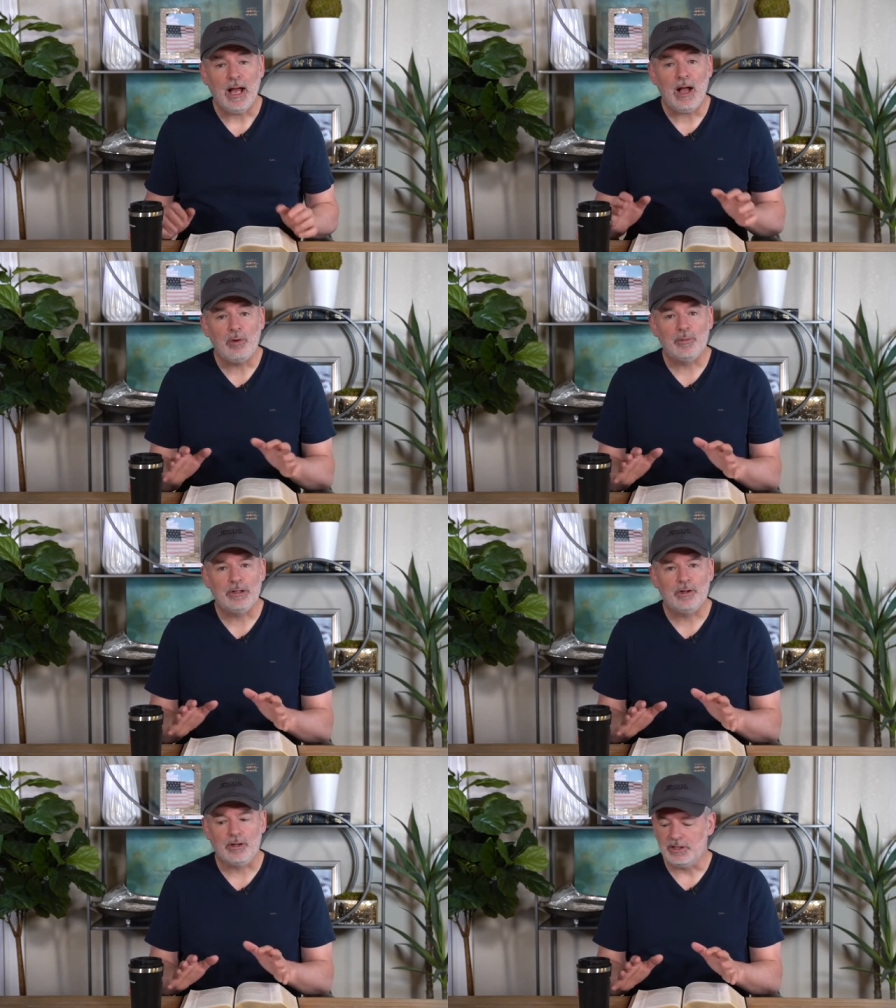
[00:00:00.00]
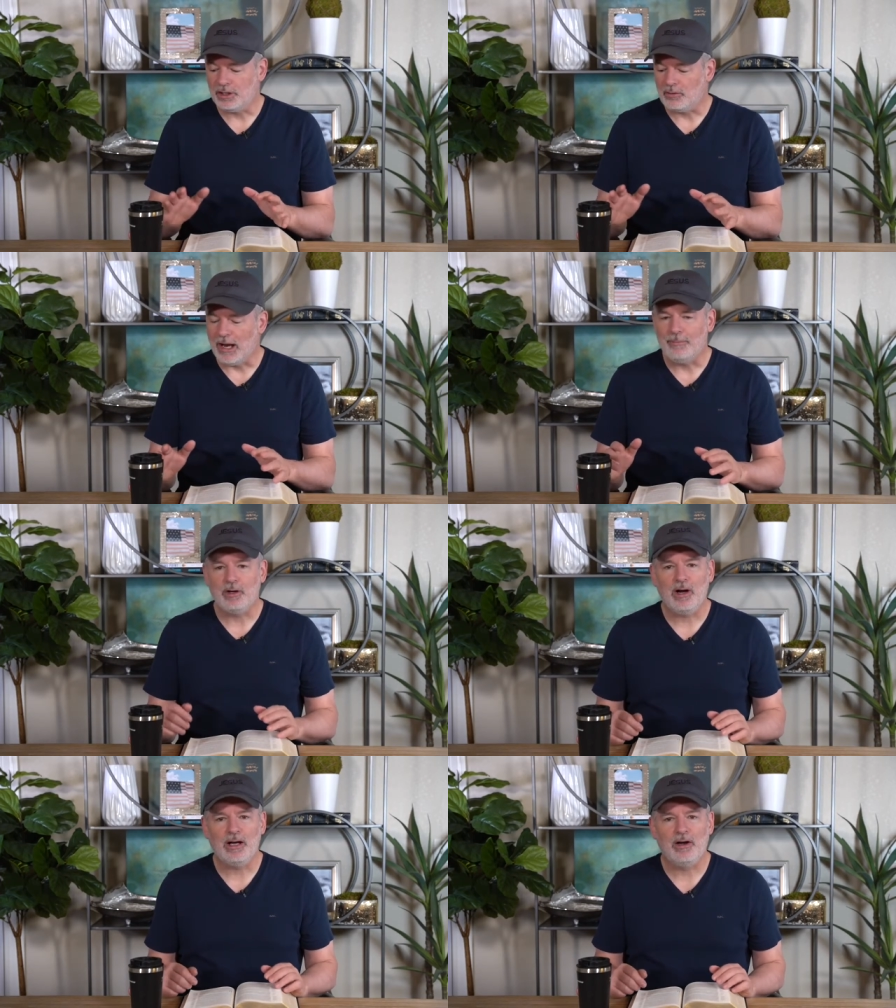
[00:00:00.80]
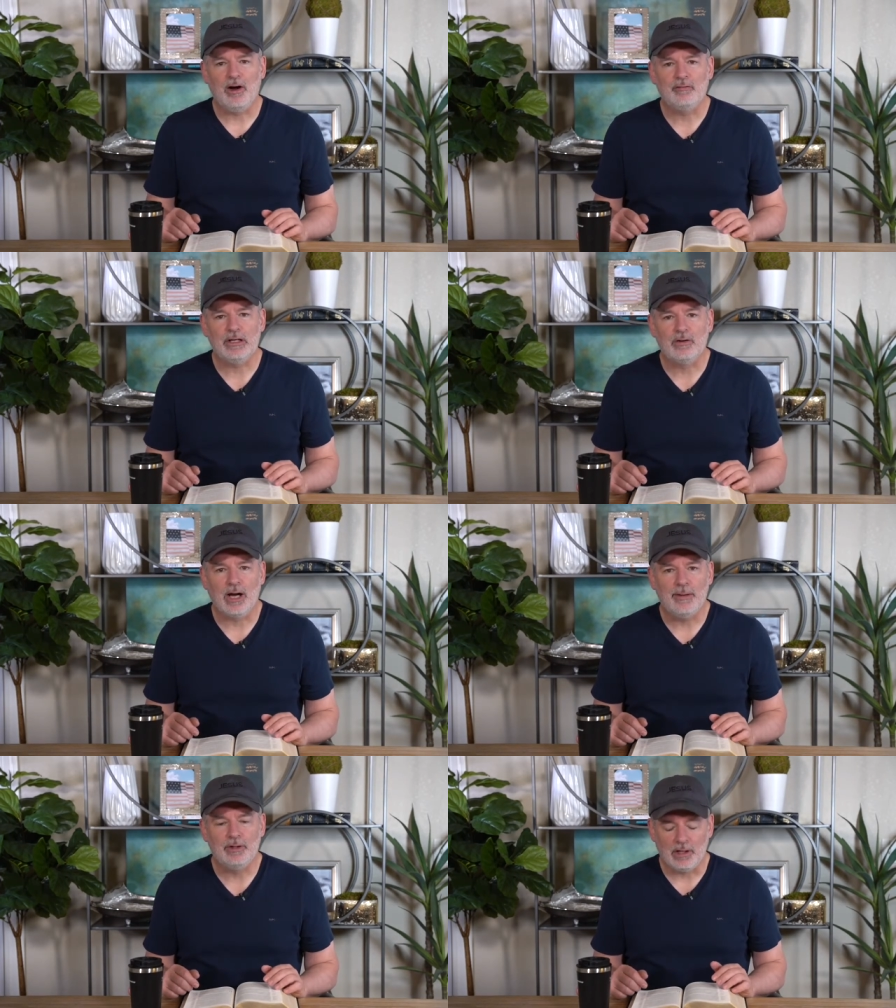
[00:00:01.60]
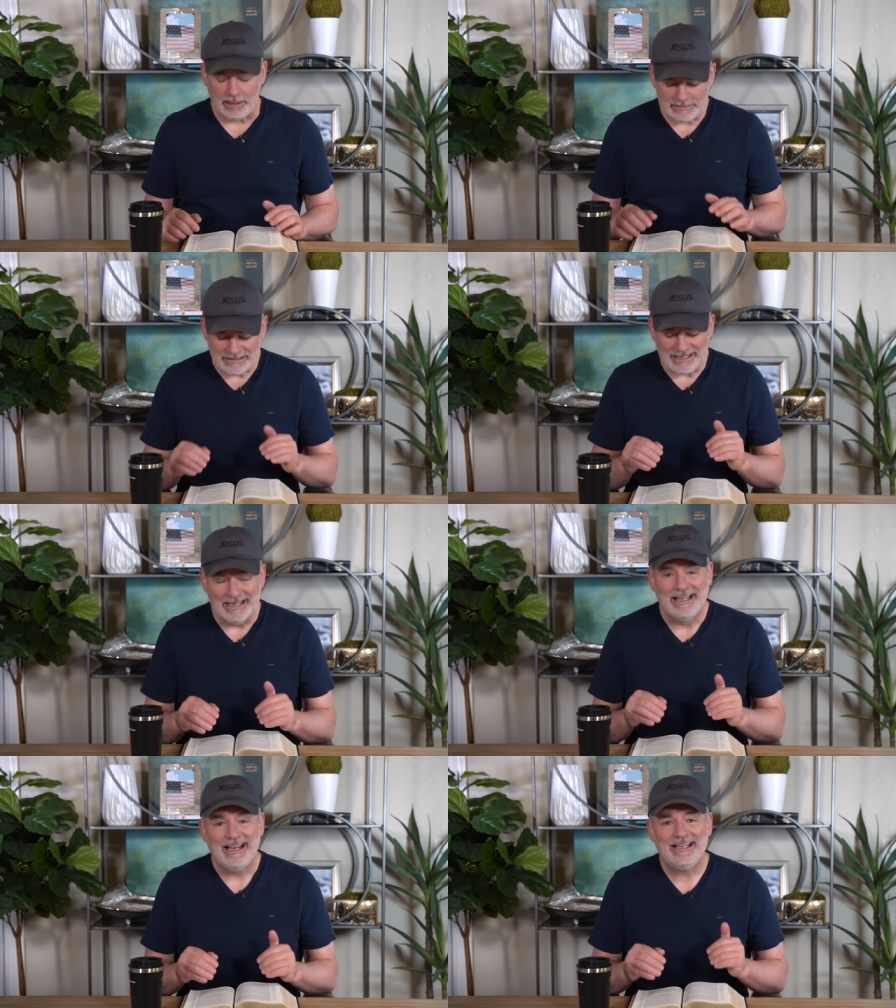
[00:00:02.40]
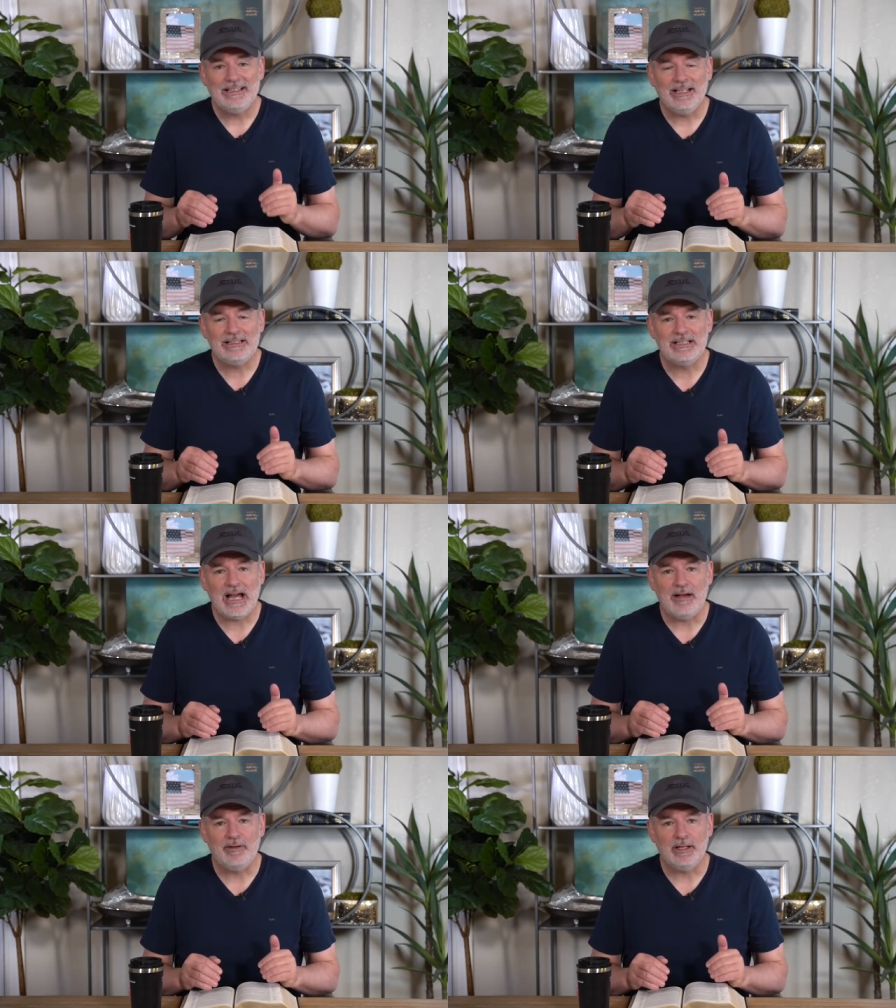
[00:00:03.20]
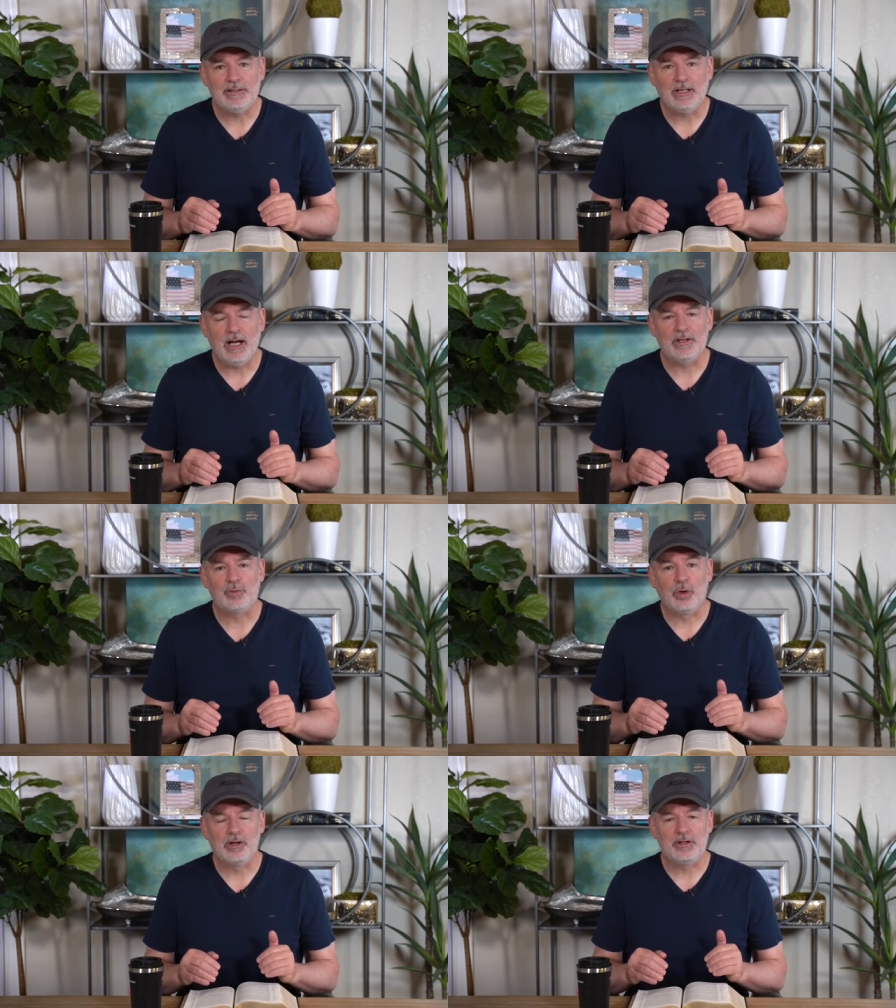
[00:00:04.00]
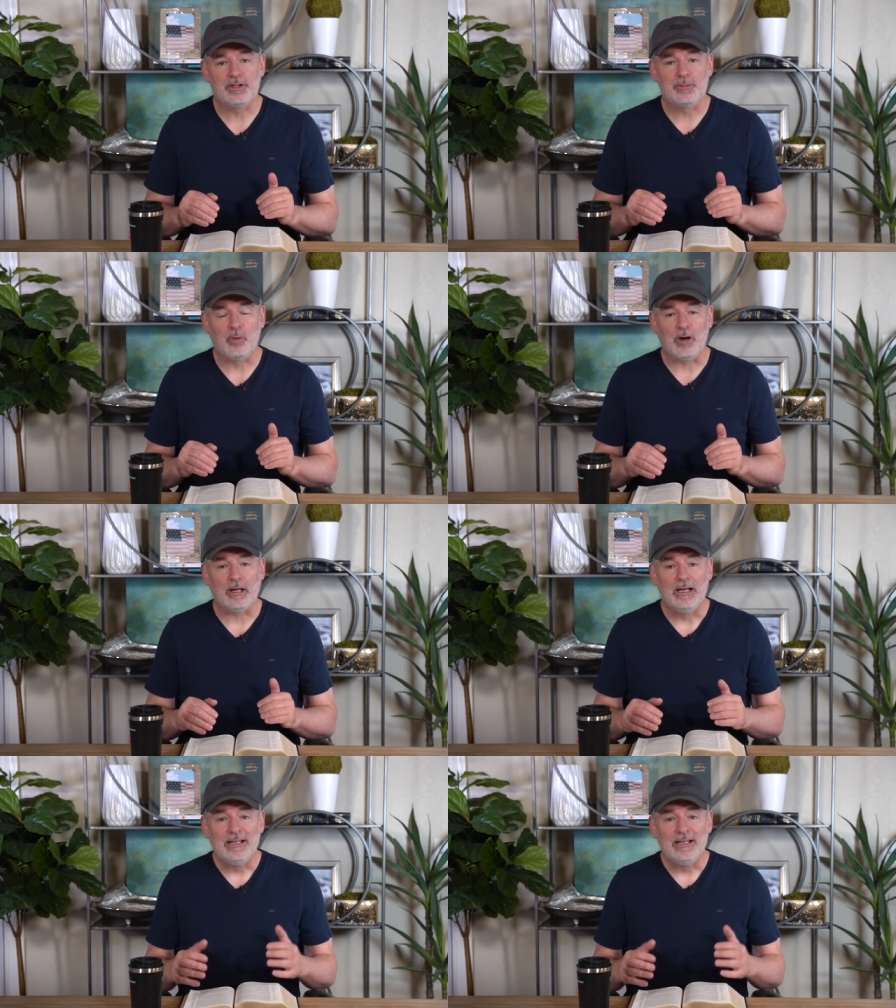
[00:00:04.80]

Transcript: I want to encourage you grab your hot coffee, grab your hot tea, and let's dive into God's Word this morning.